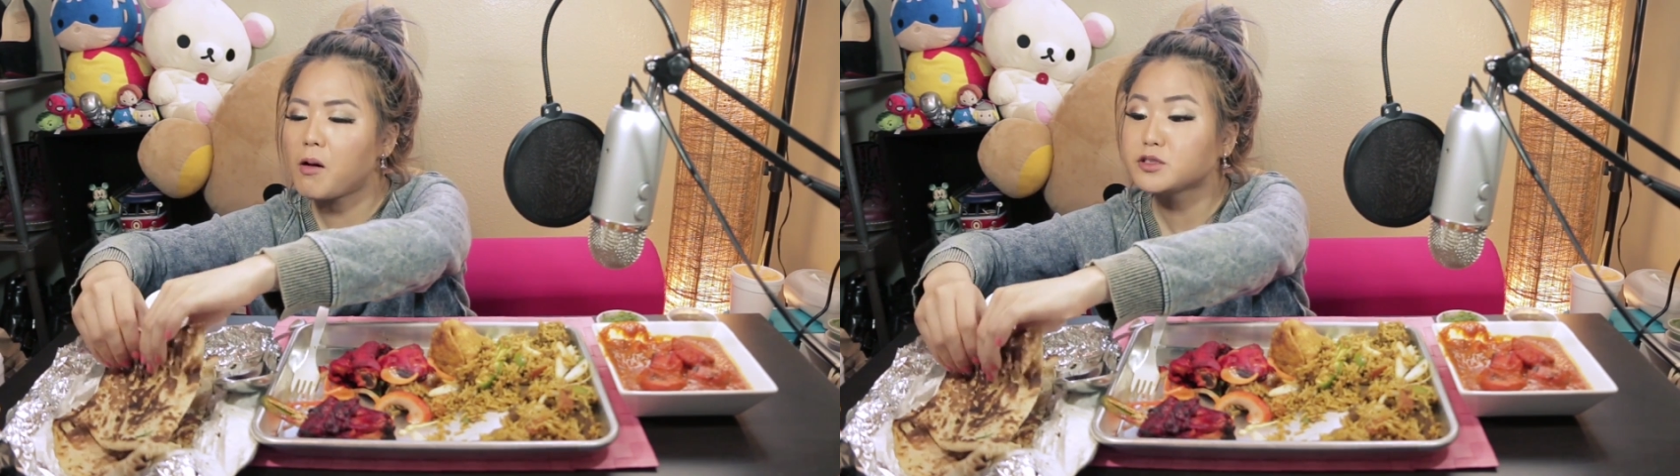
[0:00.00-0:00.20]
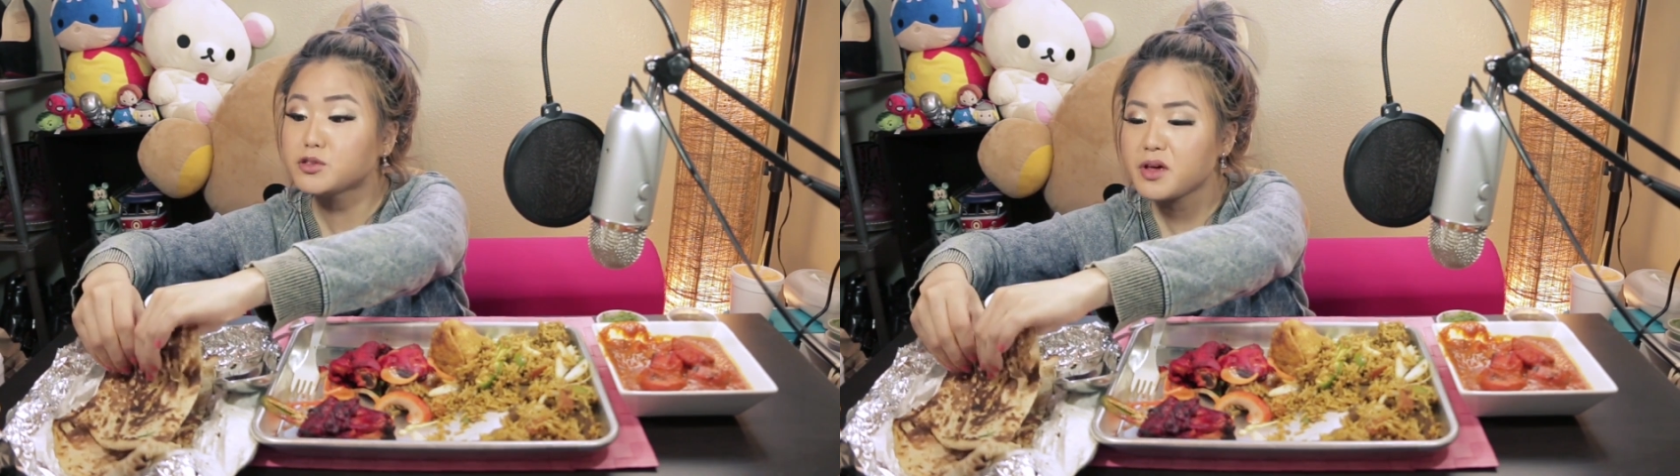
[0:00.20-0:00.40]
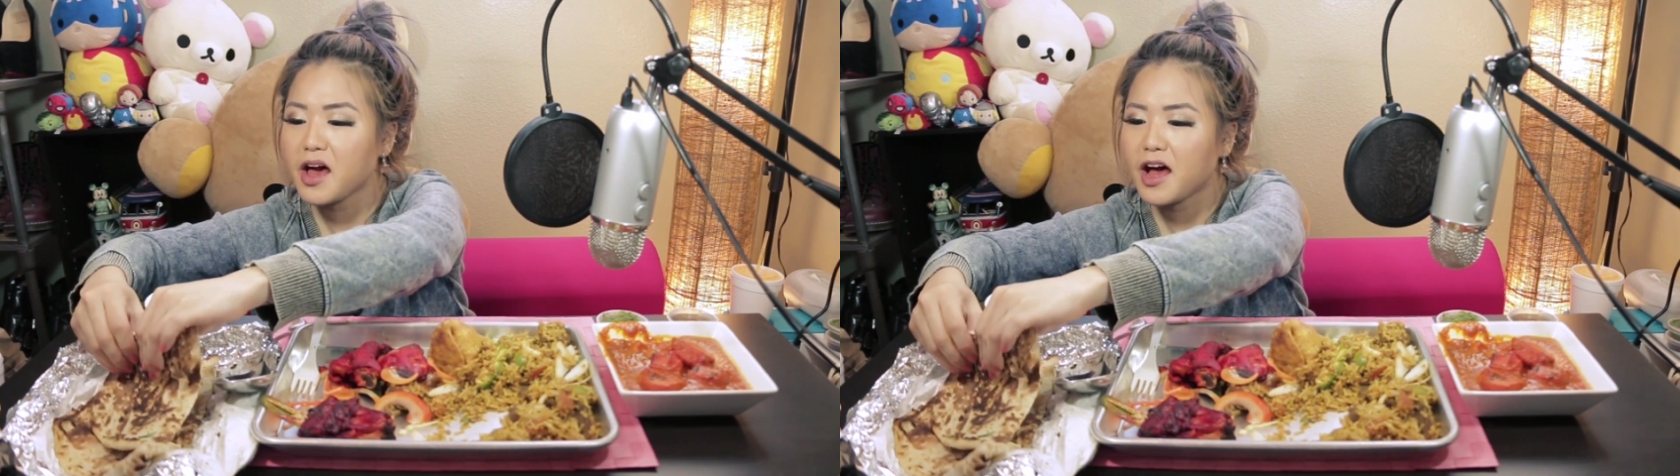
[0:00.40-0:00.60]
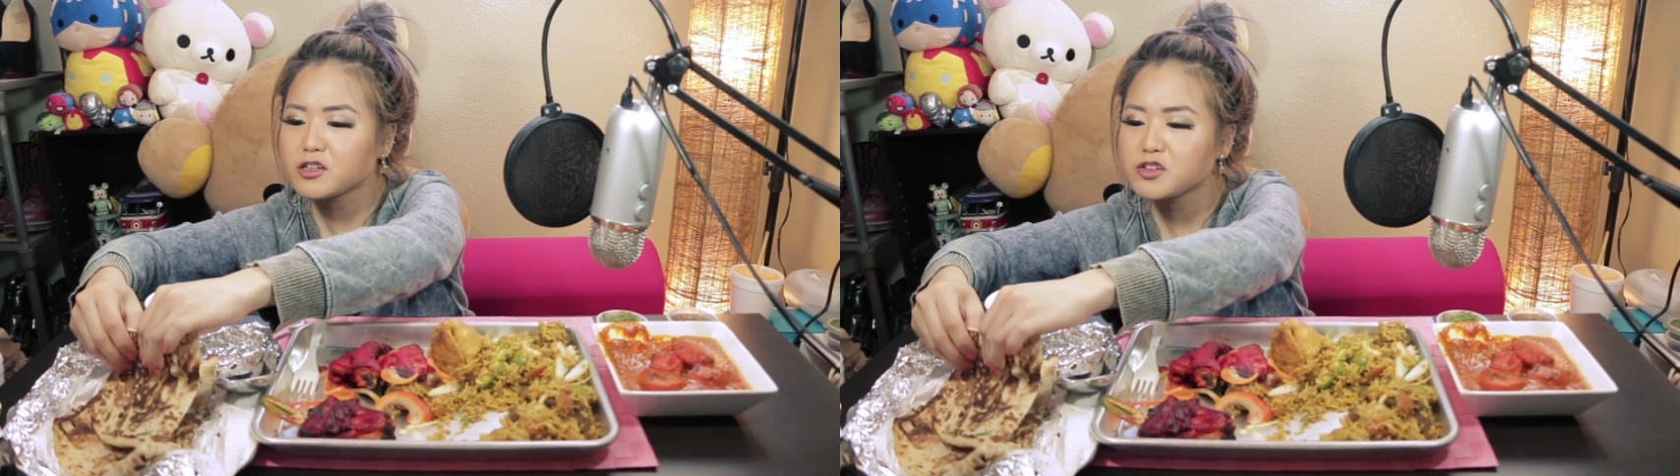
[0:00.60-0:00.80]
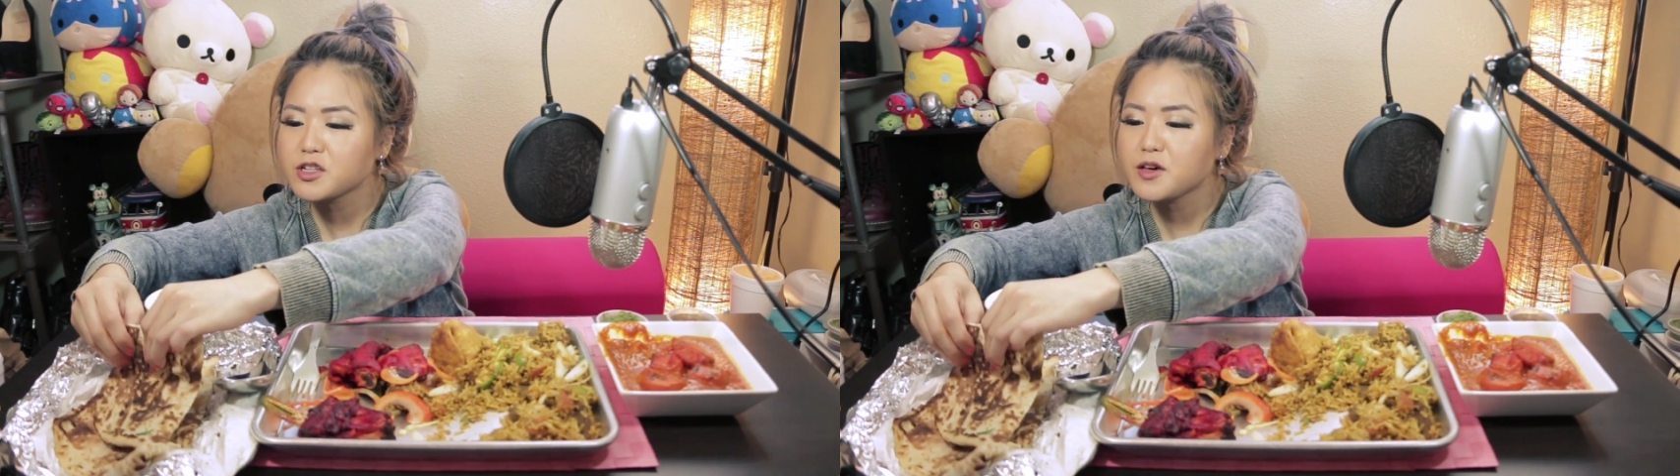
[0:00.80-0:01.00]
So we
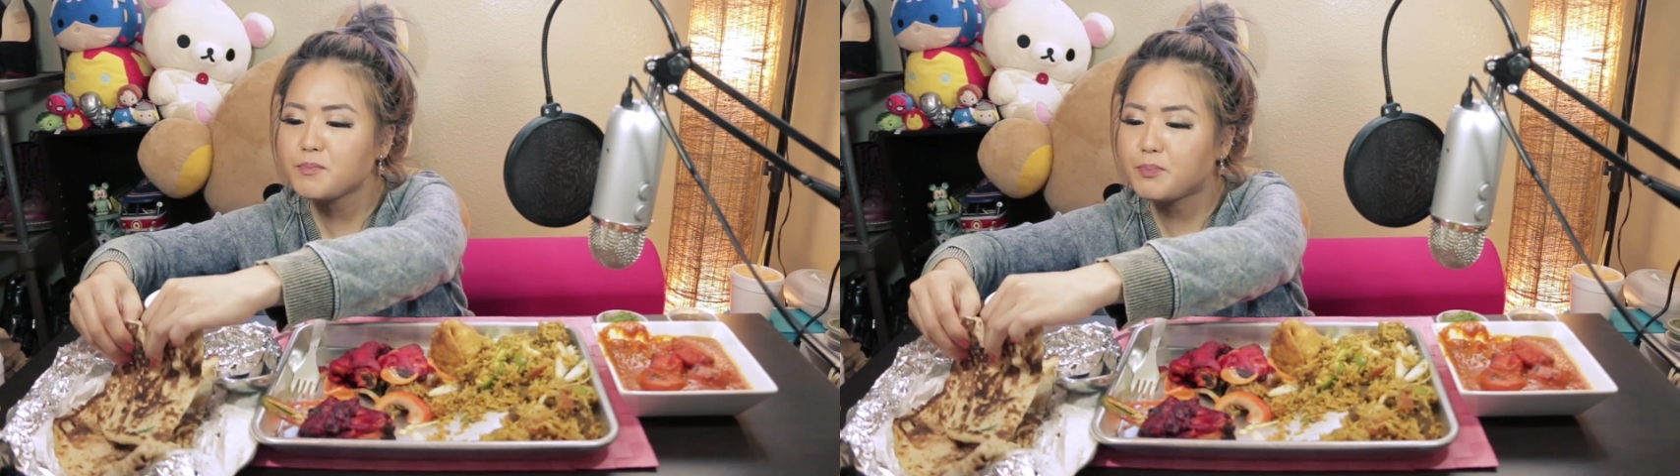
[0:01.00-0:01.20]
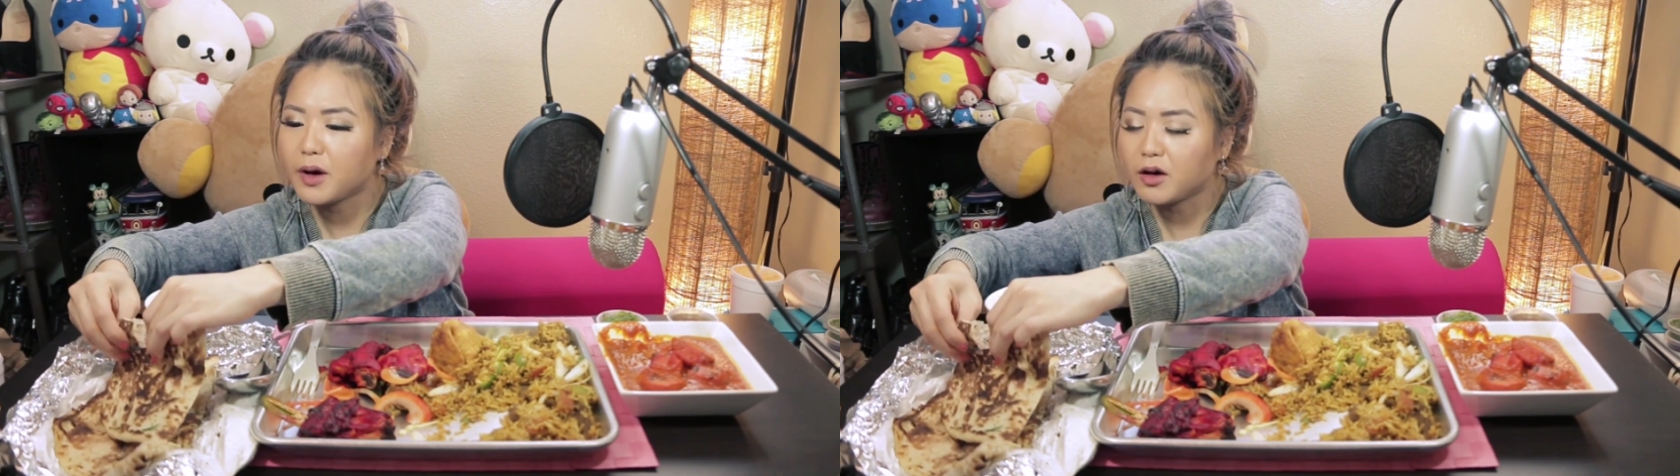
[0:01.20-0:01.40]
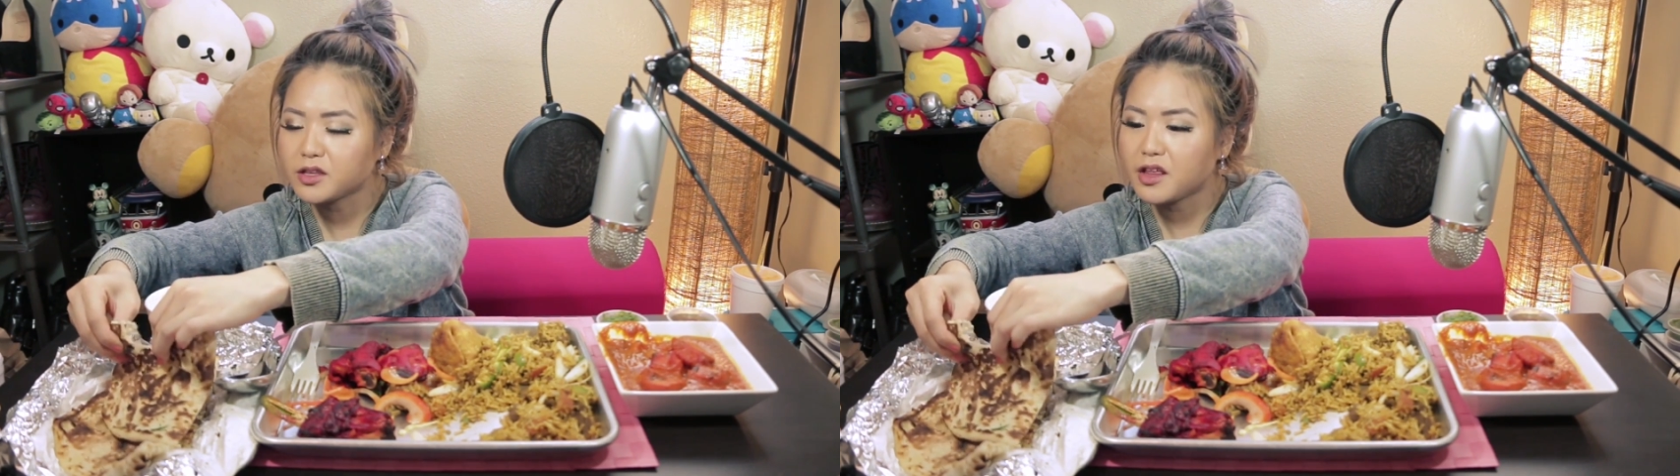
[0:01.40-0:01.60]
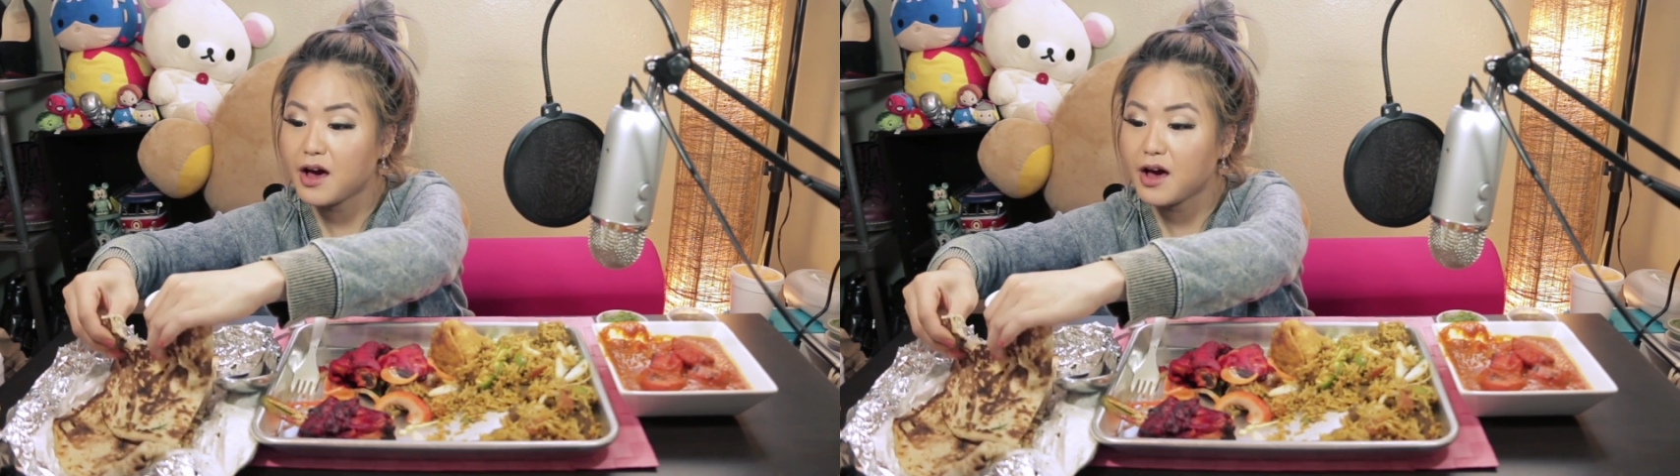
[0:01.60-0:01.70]
actually built the